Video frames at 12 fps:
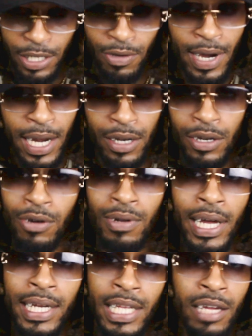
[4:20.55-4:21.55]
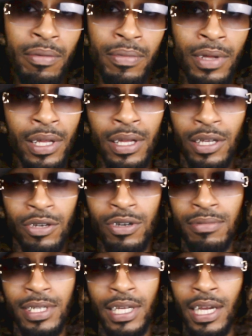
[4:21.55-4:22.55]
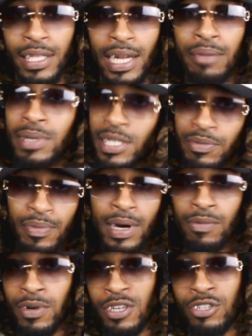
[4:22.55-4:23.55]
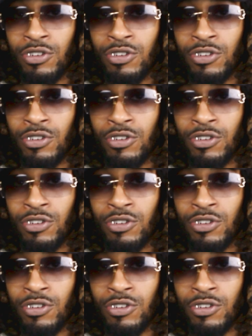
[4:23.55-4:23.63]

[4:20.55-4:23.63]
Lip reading: you gotta know, like, damn, you know what I'm saying, did I mess up on my words?